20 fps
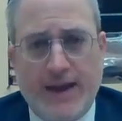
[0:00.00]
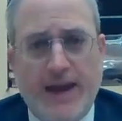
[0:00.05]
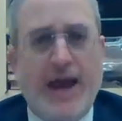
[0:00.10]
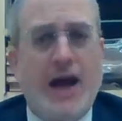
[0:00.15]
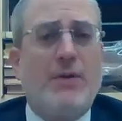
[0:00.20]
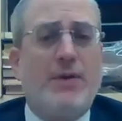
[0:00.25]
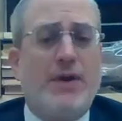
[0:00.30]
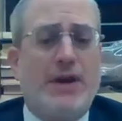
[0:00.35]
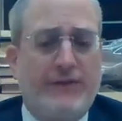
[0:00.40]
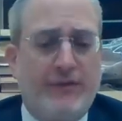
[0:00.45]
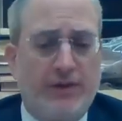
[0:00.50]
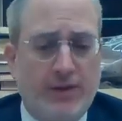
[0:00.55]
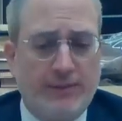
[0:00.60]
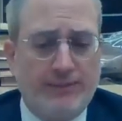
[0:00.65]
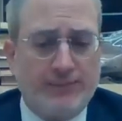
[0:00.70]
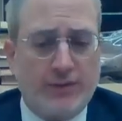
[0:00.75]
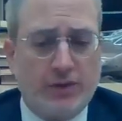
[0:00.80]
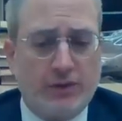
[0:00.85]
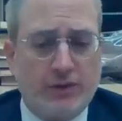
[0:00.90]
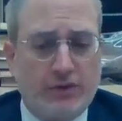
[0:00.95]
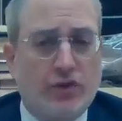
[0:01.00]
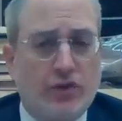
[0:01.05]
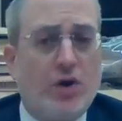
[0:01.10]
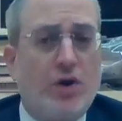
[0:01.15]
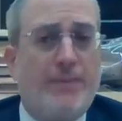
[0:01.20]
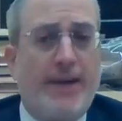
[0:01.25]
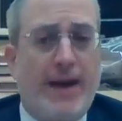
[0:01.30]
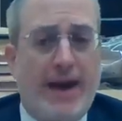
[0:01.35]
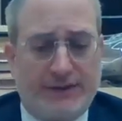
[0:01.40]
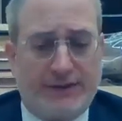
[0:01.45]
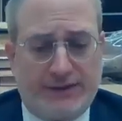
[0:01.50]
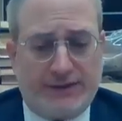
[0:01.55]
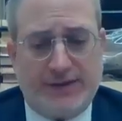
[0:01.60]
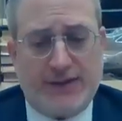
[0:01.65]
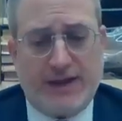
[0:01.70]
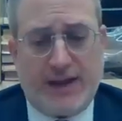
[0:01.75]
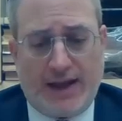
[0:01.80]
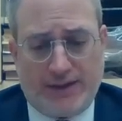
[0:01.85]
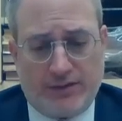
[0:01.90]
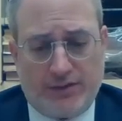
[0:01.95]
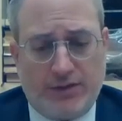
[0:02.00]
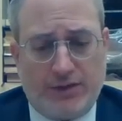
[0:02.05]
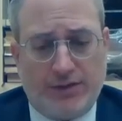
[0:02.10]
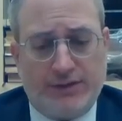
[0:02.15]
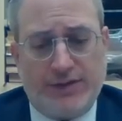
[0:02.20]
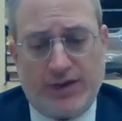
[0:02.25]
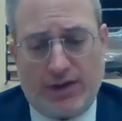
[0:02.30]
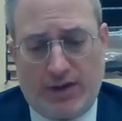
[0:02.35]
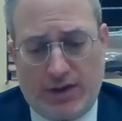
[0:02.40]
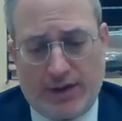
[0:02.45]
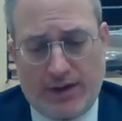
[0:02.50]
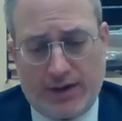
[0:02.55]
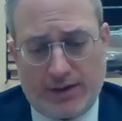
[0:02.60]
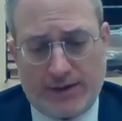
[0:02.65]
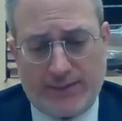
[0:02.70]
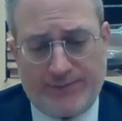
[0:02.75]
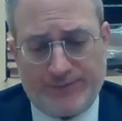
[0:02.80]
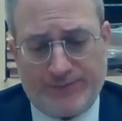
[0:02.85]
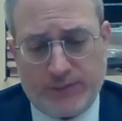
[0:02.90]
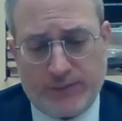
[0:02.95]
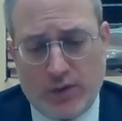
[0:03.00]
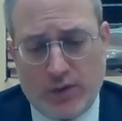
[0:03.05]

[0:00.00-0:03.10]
However, to go back to the Aron, the ark,